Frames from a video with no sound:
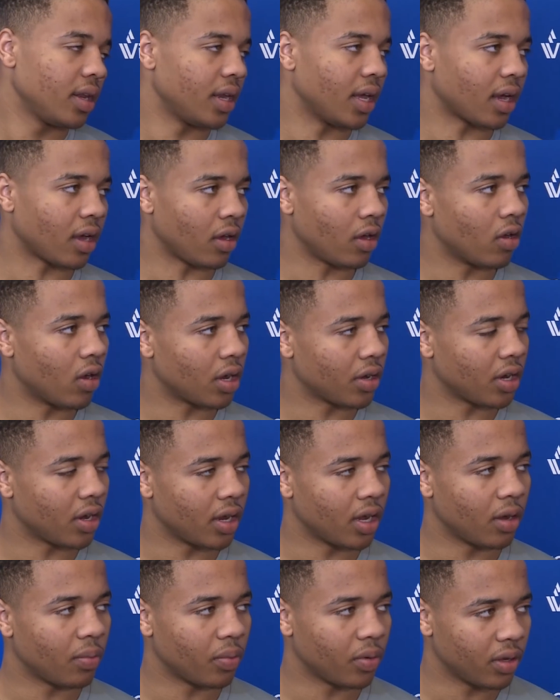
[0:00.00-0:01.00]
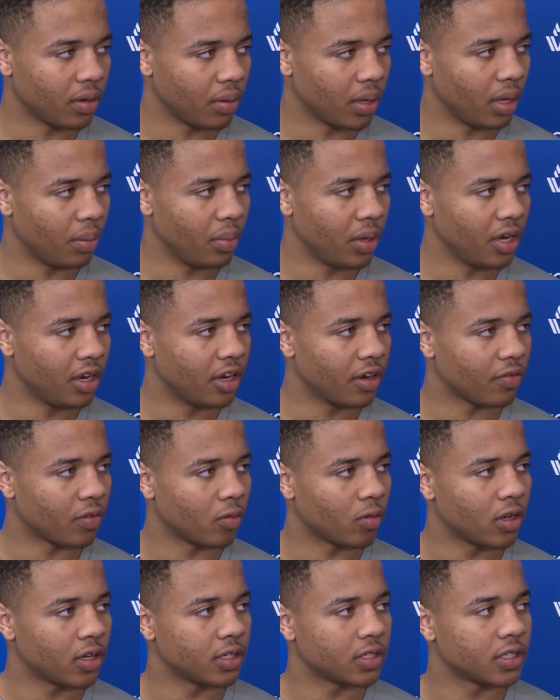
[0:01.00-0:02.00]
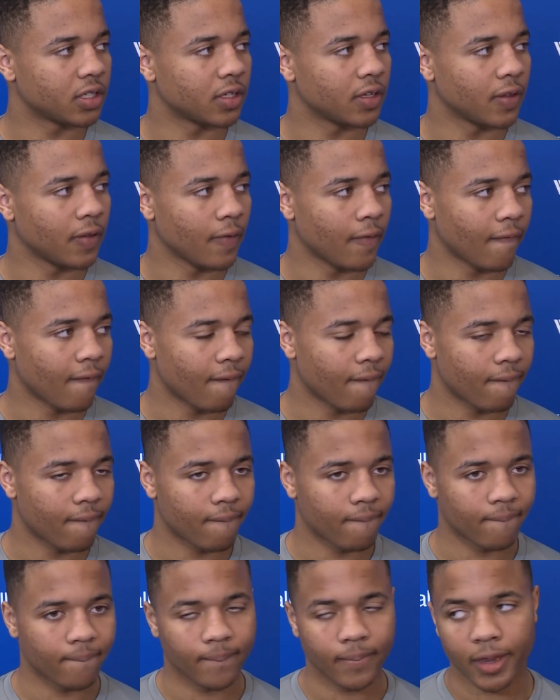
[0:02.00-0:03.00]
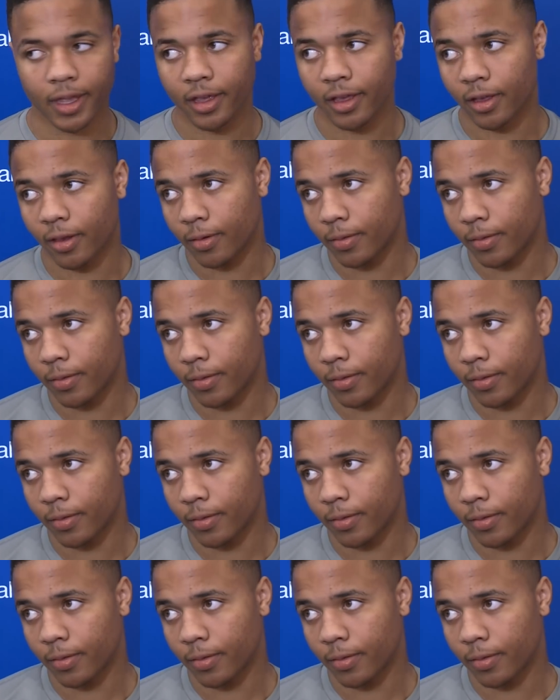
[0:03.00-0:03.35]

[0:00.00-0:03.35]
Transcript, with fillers: that can go out there and help in, in many different ways. Thanks, Markelle. Thank